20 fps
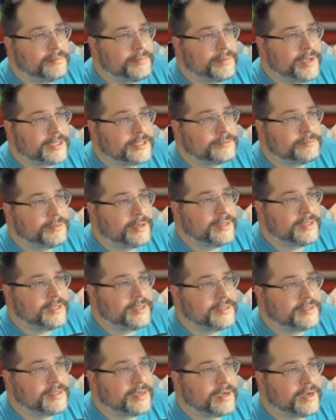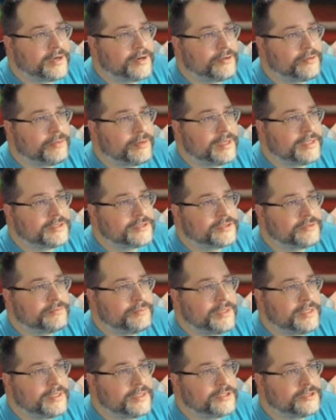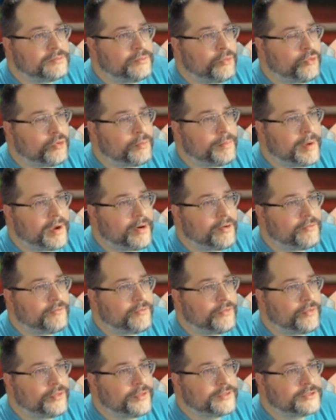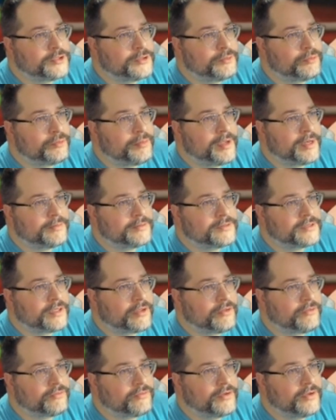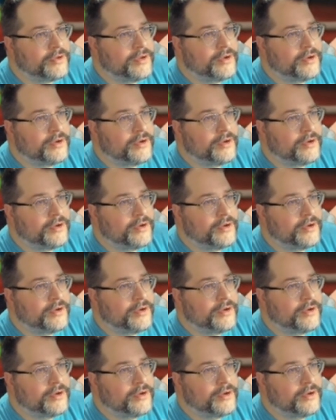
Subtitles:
Backed by the entire race of beings more powerful than Superman himself,